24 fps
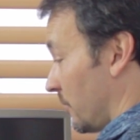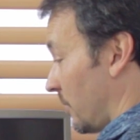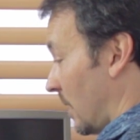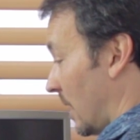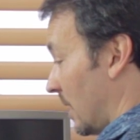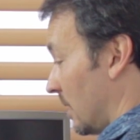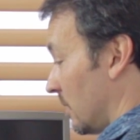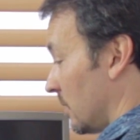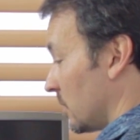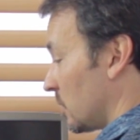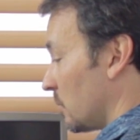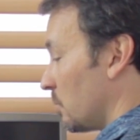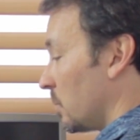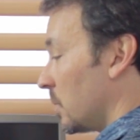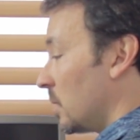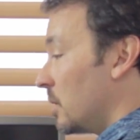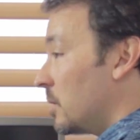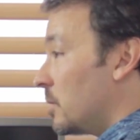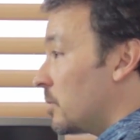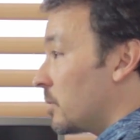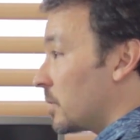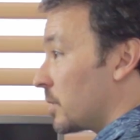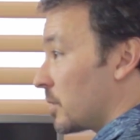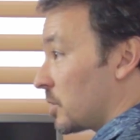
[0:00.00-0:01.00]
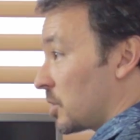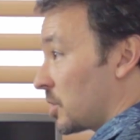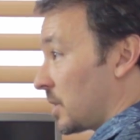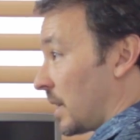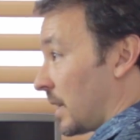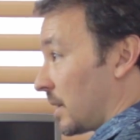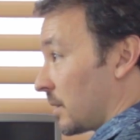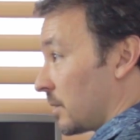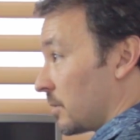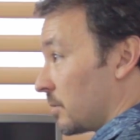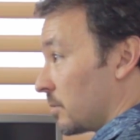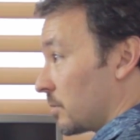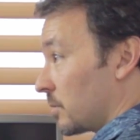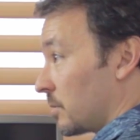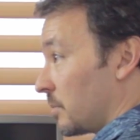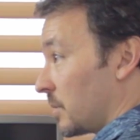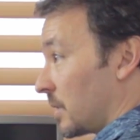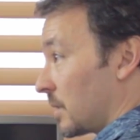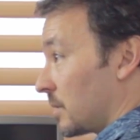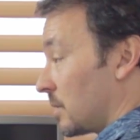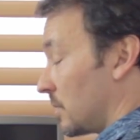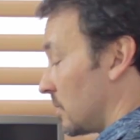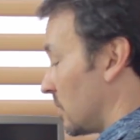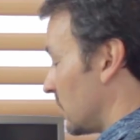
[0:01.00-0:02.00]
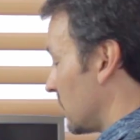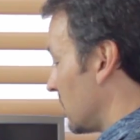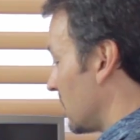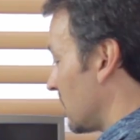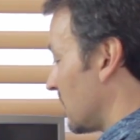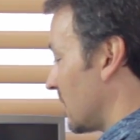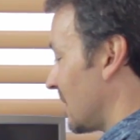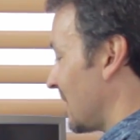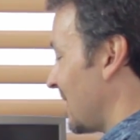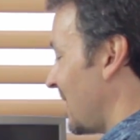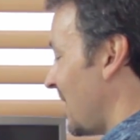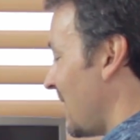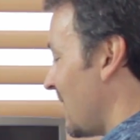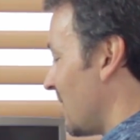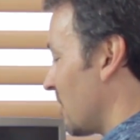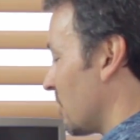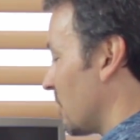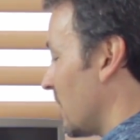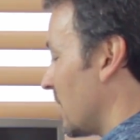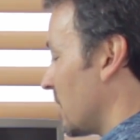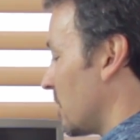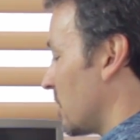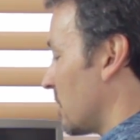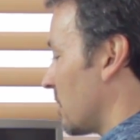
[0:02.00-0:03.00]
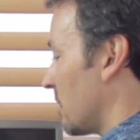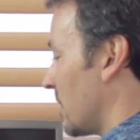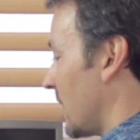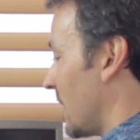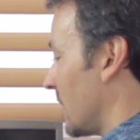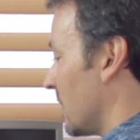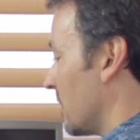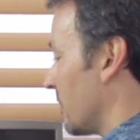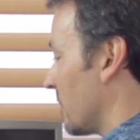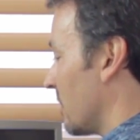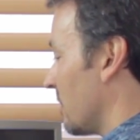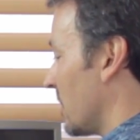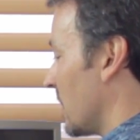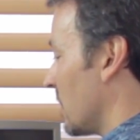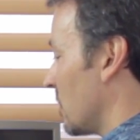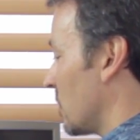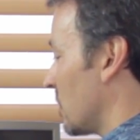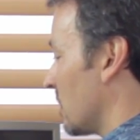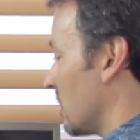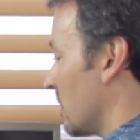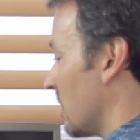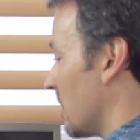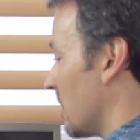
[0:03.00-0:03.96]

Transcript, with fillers: file. It's blue in the shadows because it just can't register that information